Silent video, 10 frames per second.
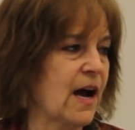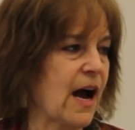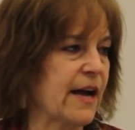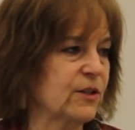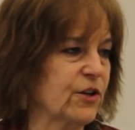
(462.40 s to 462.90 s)

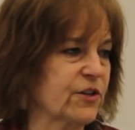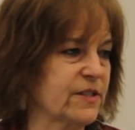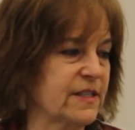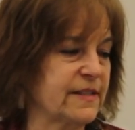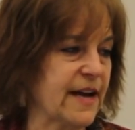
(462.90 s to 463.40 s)
I
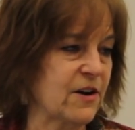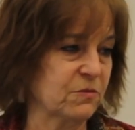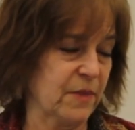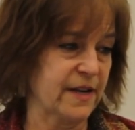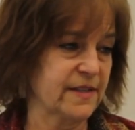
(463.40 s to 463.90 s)
learned to
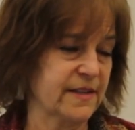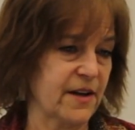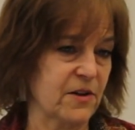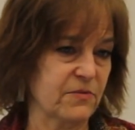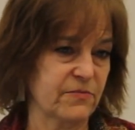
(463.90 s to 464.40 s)
doubt
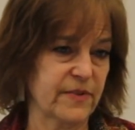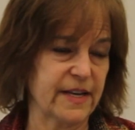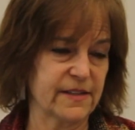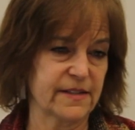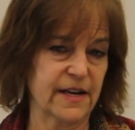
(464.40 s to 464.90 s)
myself
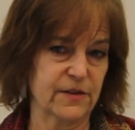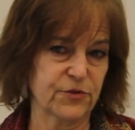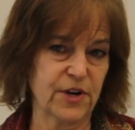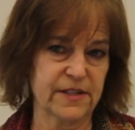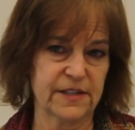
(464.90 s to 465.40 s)
instead of
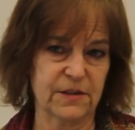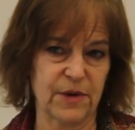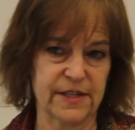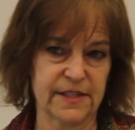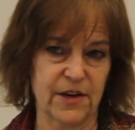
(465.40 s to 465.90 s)
trusting
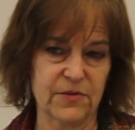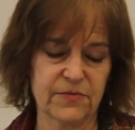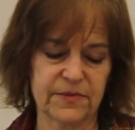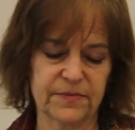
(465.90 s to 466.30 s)
myself.